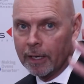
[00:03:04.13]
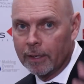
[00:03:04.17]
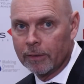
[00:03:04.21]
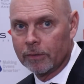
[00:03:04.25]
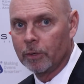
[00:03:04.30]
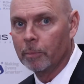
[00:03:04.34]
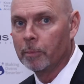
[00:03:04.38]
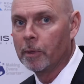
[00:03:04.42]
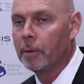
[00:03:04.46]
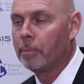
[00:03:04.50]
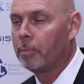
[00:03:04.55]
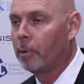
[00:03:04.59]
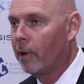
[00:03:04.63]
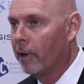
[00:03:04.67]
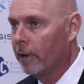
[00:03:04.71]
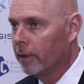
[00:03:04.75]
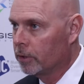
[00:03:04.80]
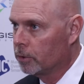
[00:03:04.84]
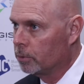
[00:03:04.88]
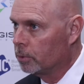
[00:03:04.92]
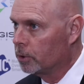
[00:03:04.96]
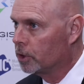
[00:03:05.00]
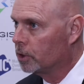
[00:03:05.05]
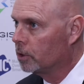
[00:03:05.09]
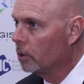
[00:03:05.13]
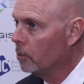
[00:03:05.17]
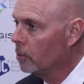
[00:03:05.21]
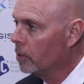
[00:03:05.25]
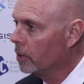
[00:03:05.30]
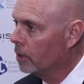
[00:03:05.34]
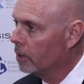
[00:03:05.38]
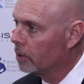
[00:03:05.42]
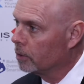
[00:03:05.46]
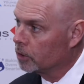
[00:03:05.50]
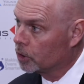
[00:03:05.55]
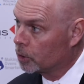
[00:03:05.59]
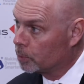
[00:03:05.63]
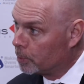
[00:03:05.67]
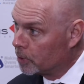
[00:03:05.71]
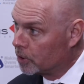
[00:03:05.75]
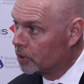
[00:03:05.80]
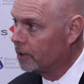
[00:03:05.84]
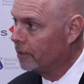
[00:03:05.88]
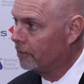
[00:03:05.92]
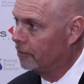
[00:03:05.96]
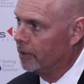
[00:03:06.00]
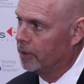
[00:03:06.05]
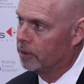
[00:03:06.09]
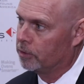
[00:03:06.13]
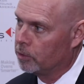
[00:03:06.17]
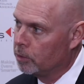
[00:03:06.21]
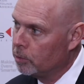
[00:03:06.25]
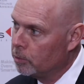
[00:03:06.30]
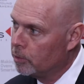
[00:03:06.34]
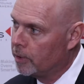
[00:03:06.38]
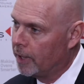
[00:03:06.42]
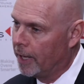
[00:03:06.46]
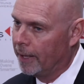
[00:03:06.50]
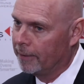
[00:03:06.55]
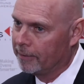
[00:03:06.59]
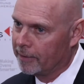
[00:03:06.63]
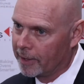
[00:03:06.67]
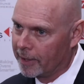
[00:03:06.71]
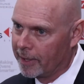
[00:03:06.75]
Some of the products we're showing are specific to that,